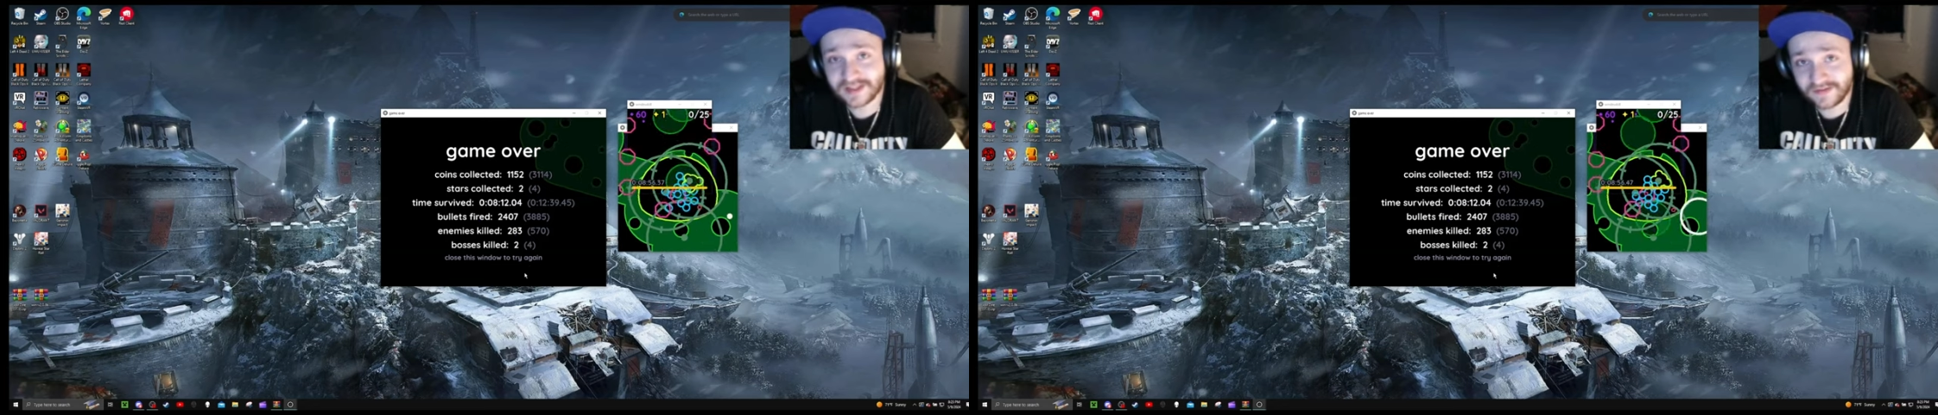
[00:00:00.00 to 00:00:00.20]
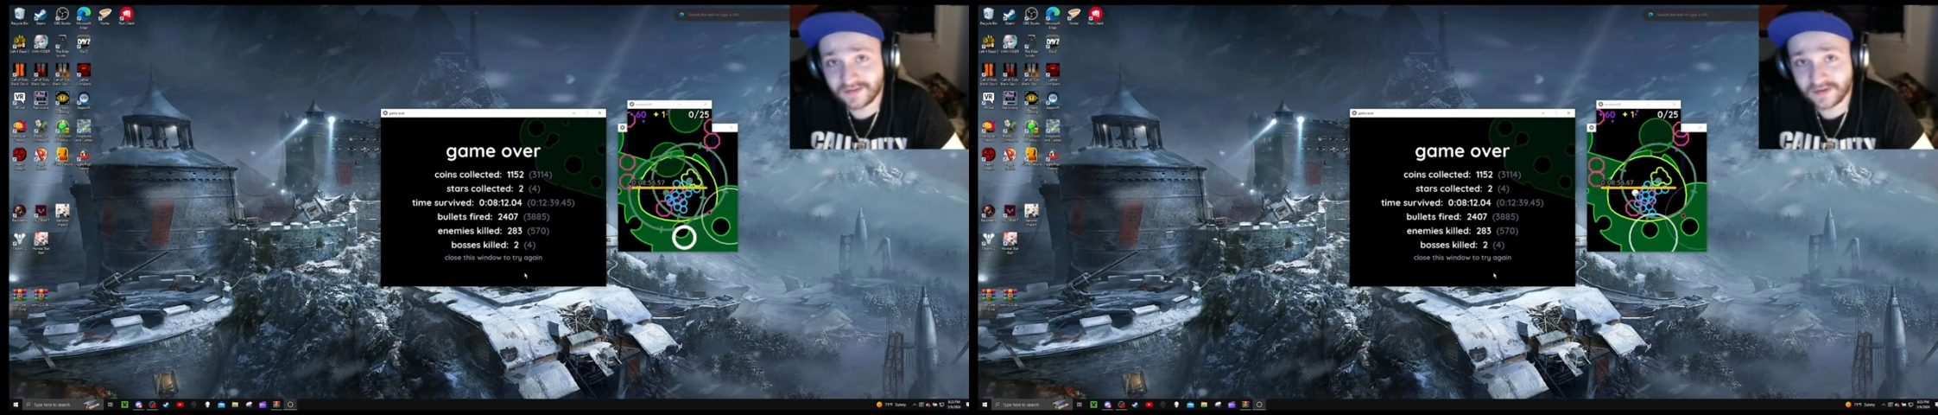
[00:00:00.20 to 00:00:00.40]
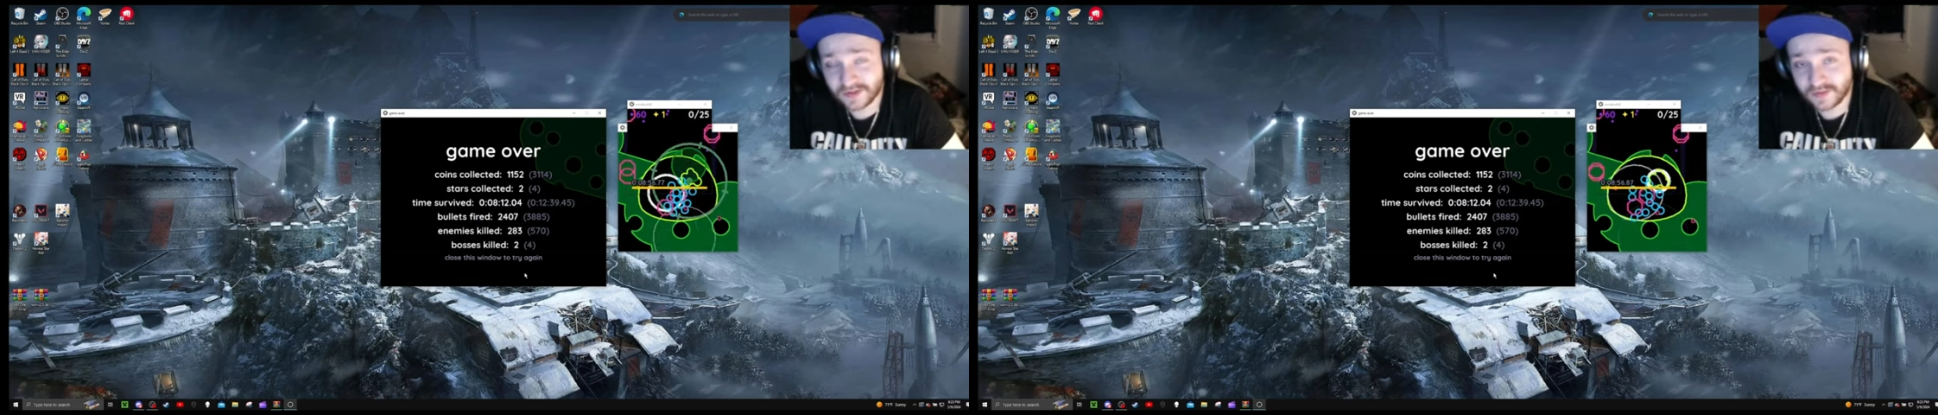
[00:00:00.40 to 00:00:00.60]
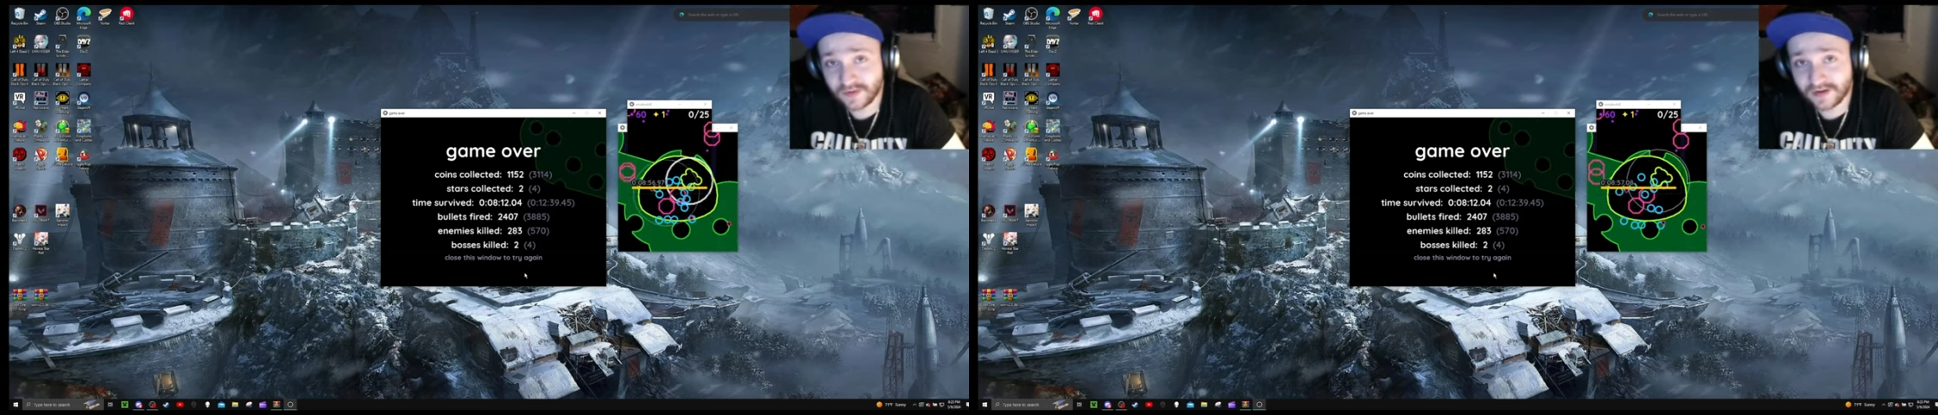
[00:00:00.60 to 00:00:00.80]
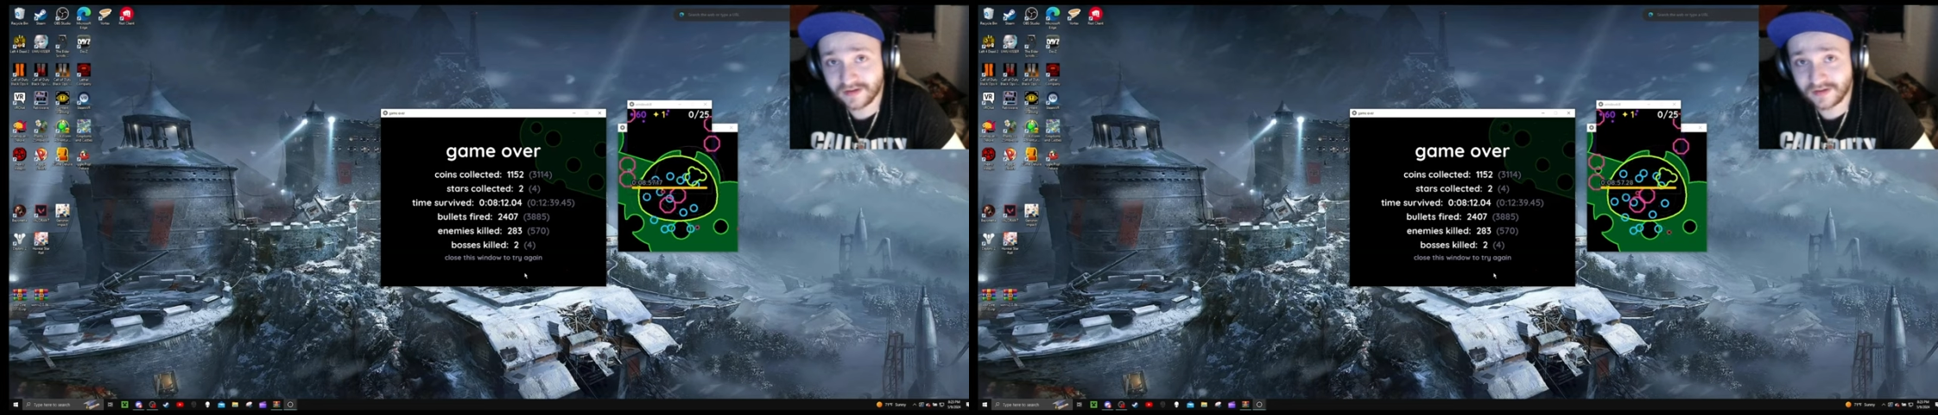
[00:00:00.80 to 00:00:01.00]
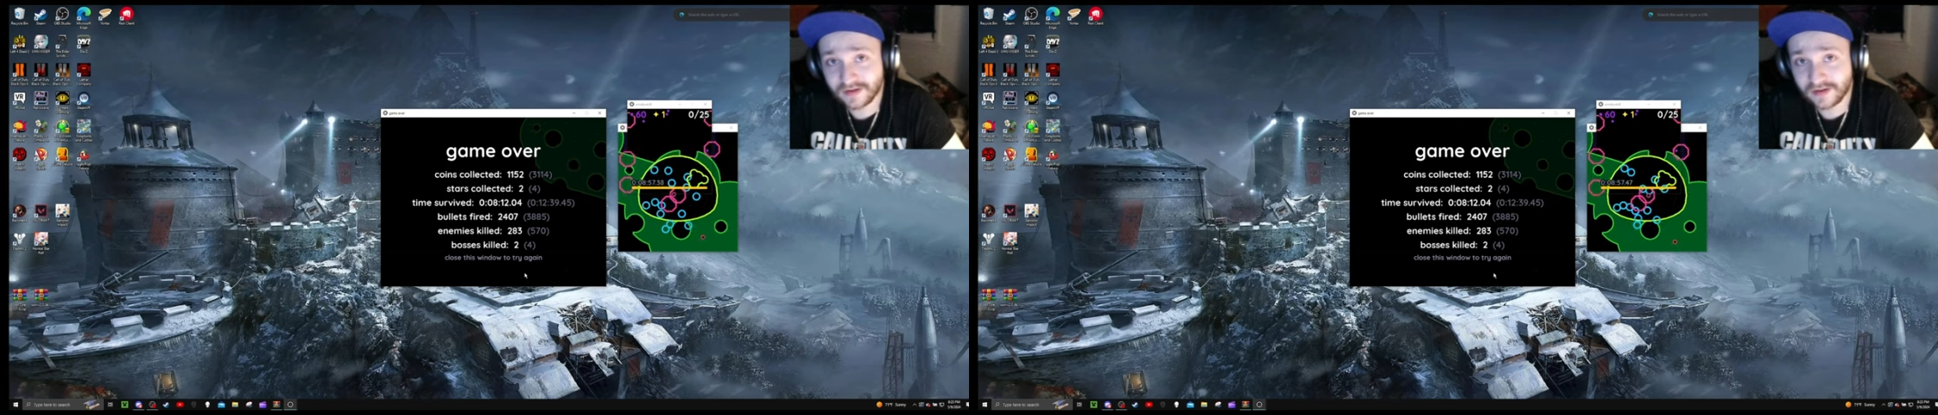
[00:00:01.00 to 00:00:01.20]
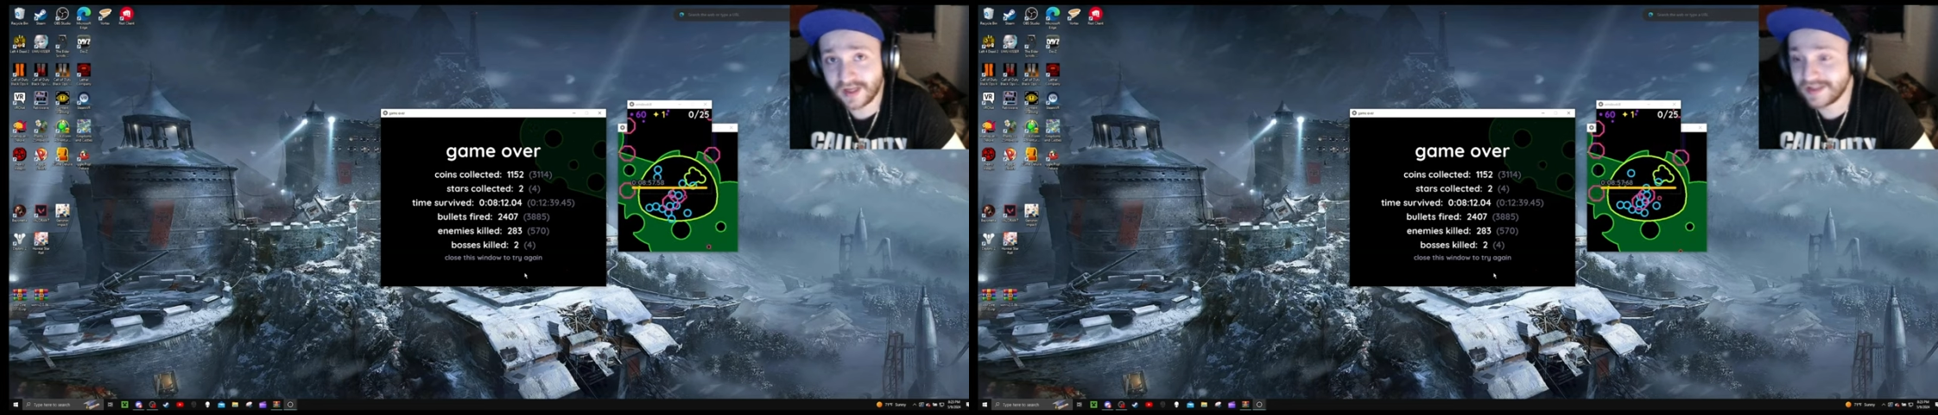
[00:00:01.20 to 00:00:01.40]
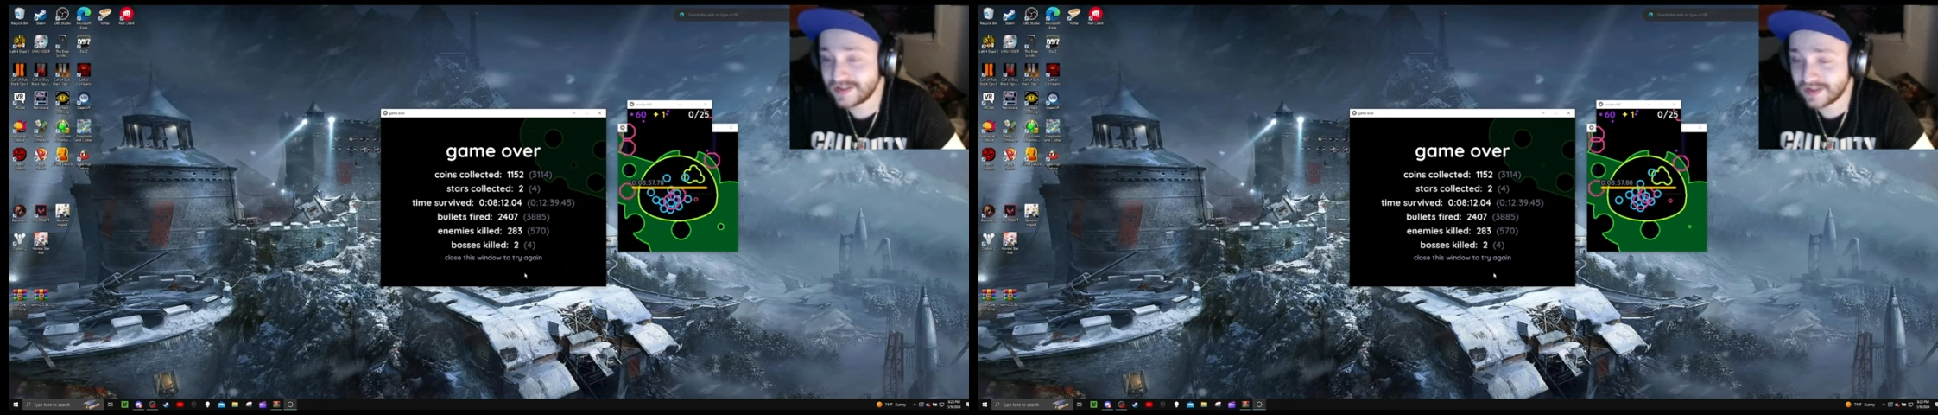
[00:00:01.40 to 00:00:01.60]
after this one
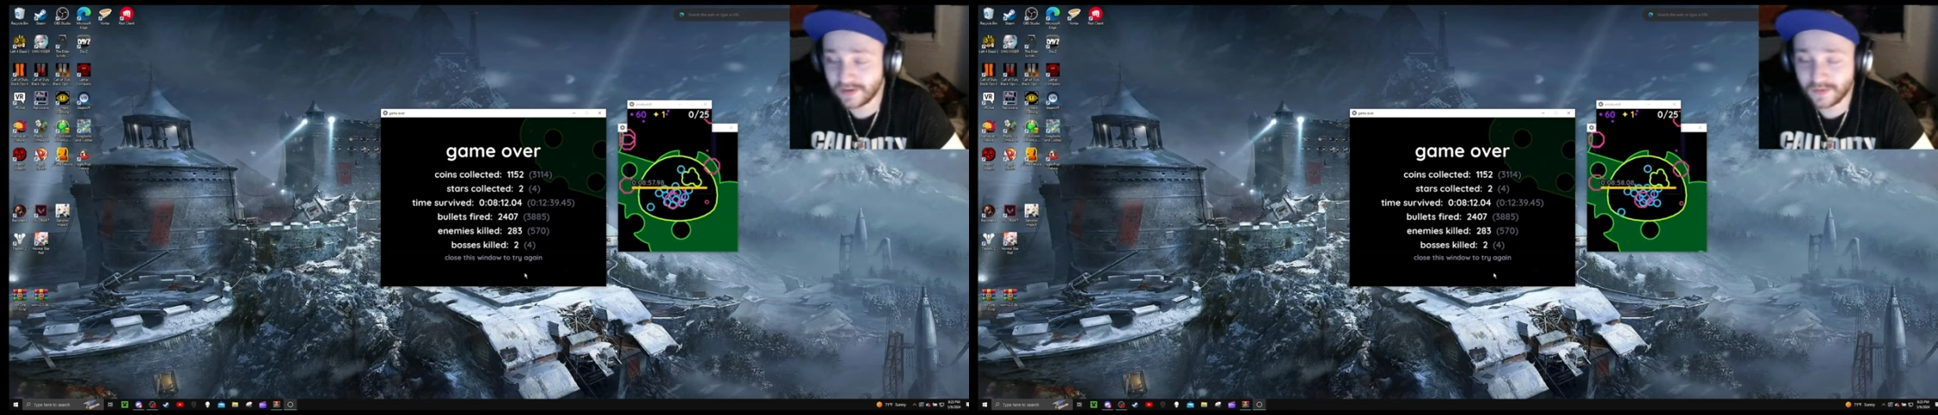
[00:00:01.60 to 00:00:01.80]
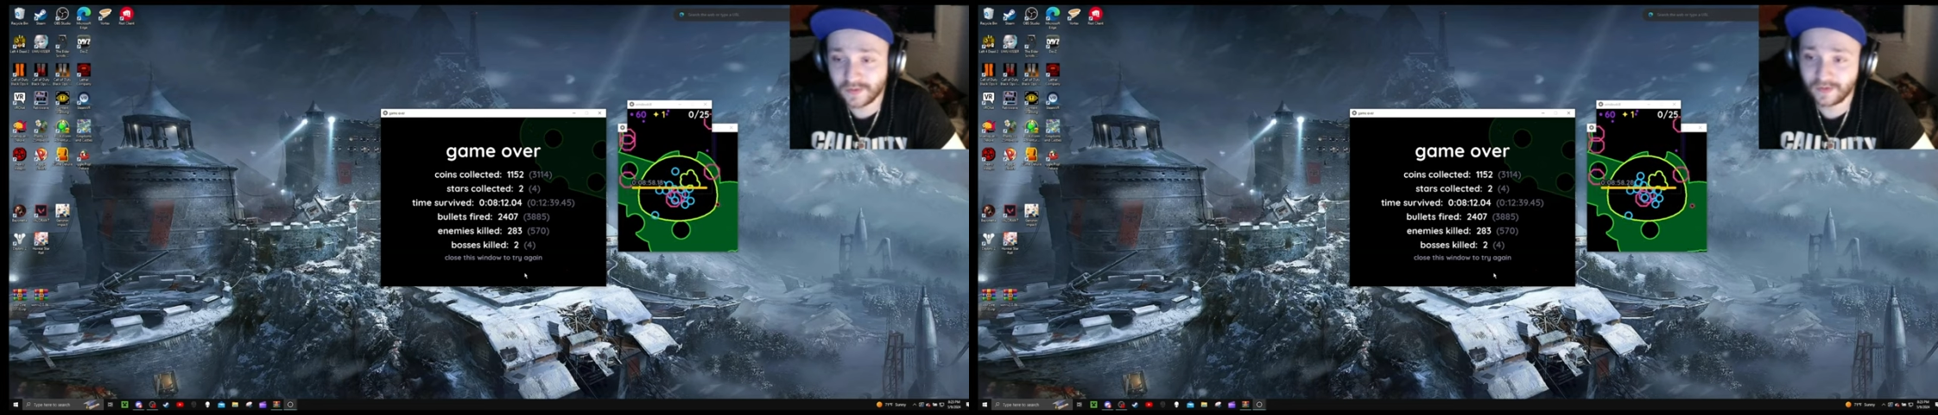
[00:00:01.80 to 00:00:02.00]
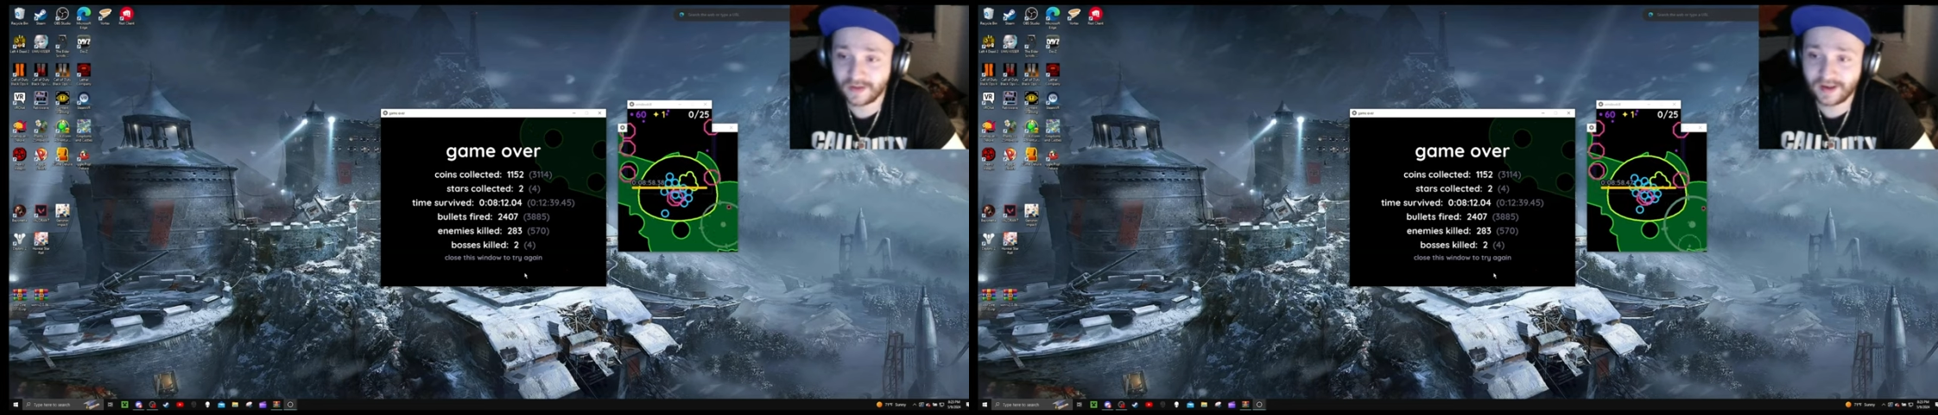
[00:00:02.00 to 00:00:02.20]
is so cool.